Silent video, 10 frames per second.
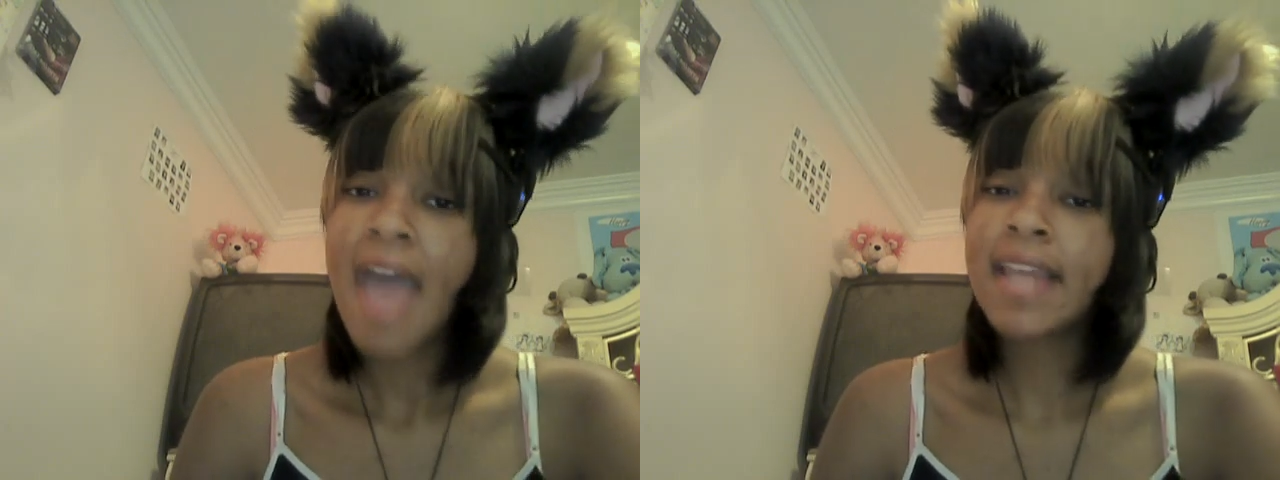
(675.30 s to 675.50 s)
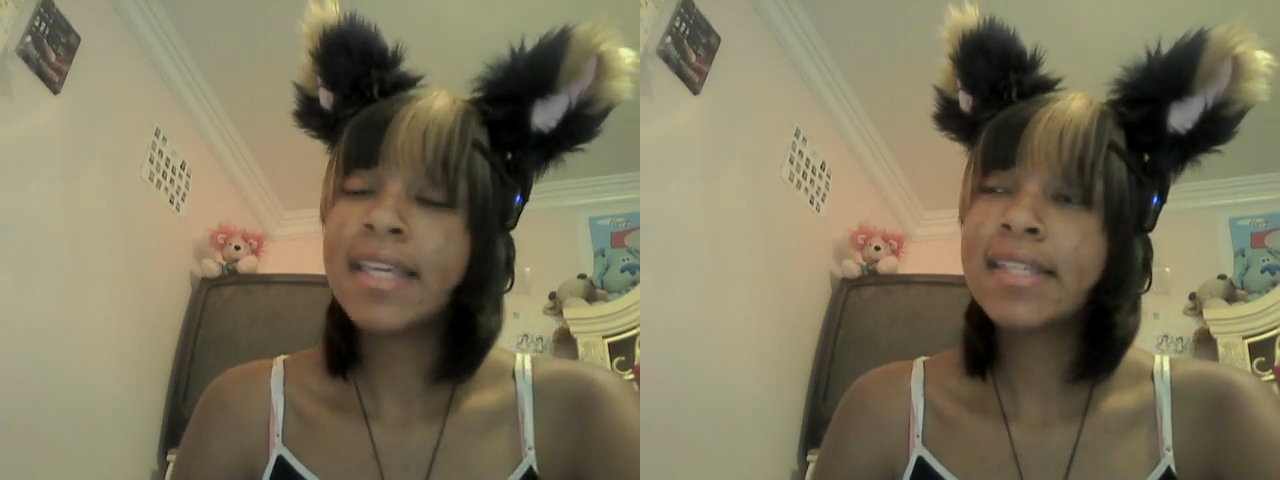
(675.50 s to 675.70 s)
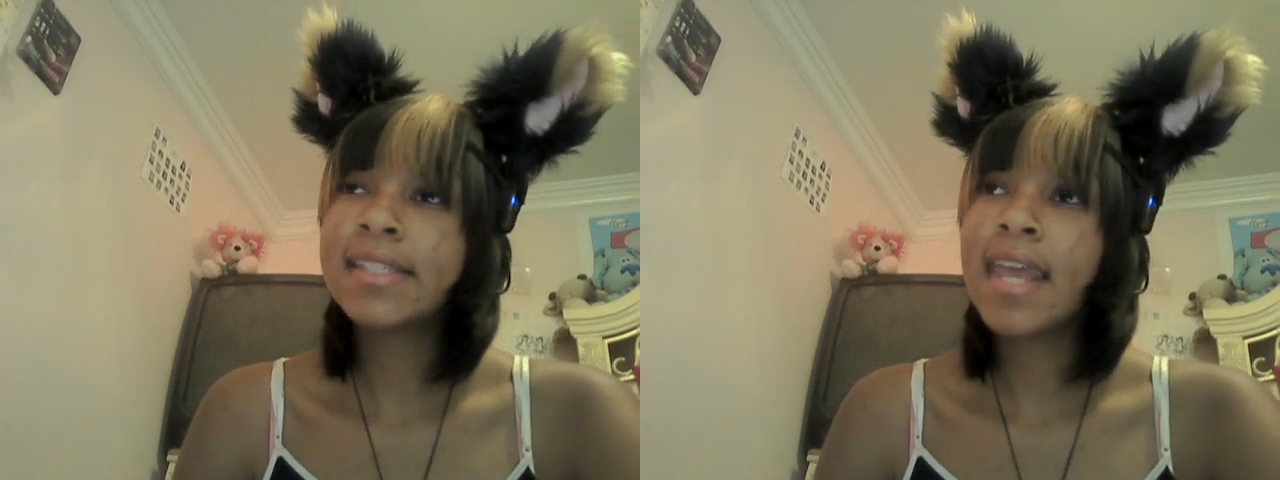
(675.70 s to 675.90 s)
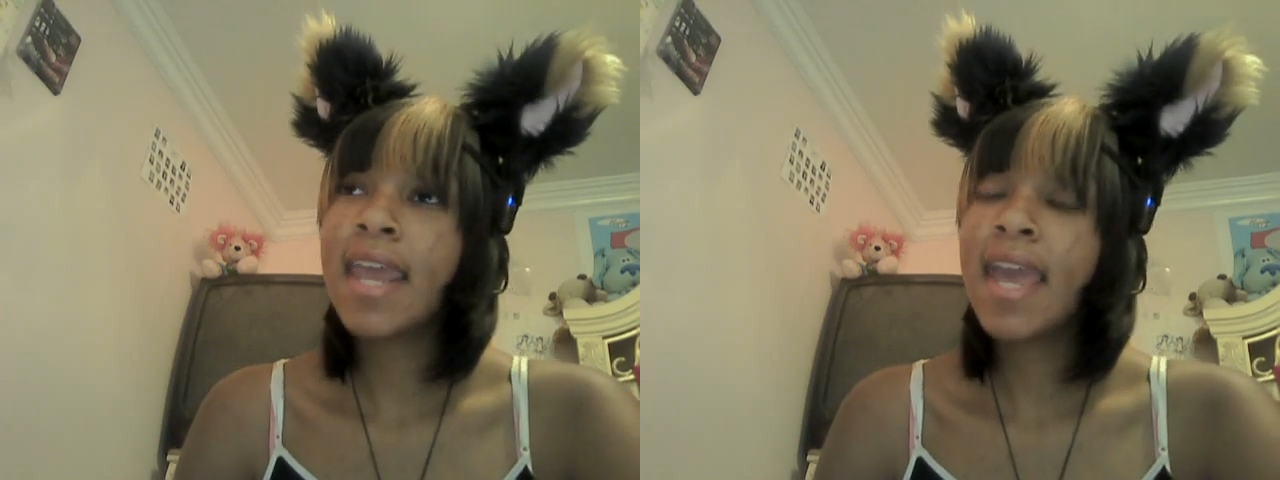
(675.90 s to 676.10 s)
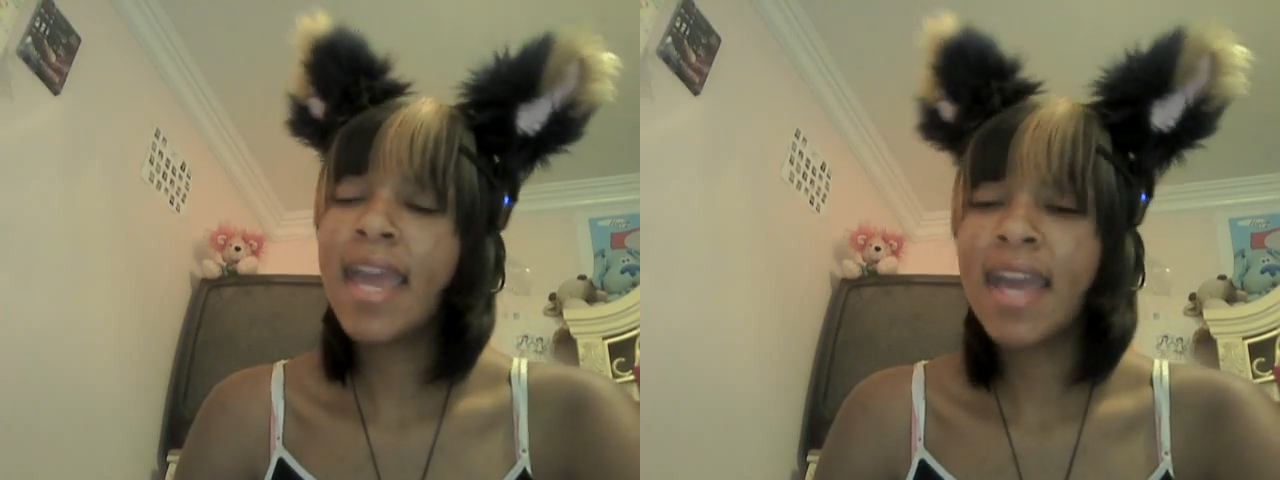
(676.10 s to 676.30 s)
And he said,
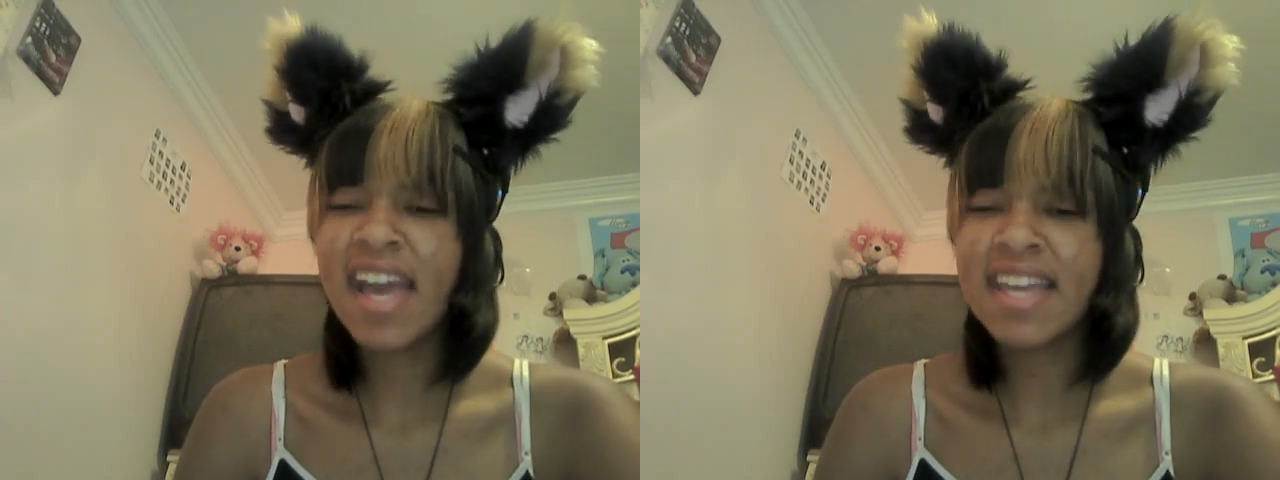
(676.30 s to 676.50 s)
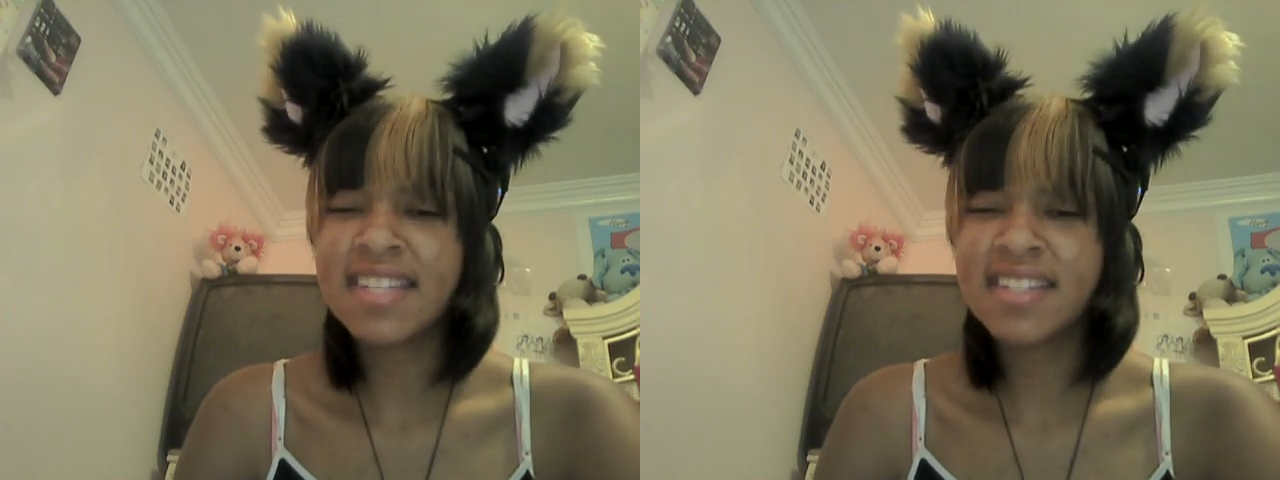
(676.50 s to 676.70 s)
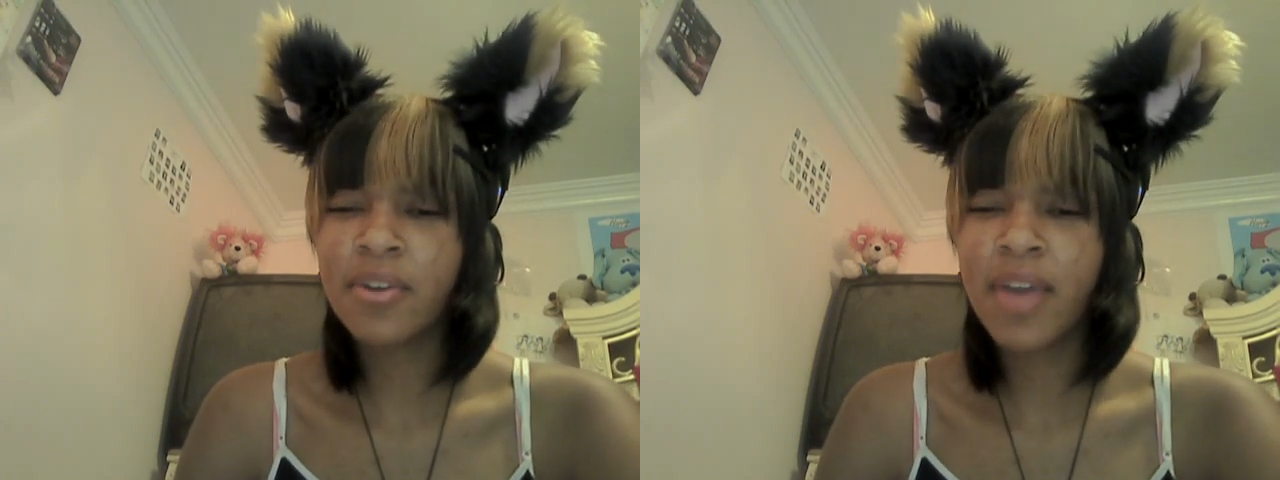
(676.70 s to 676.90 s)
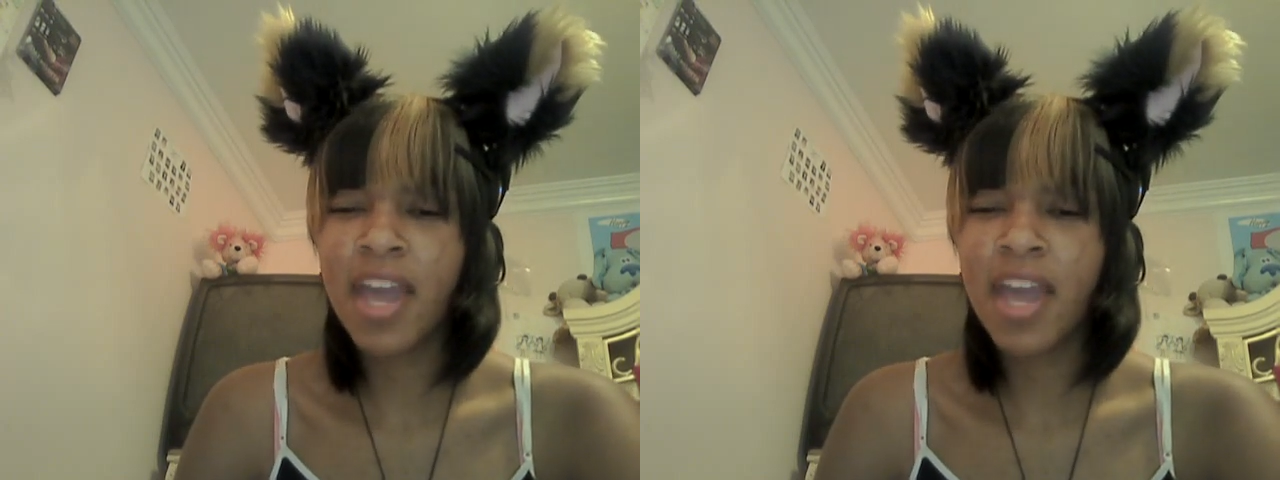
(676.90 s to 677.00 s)
hey guys, is it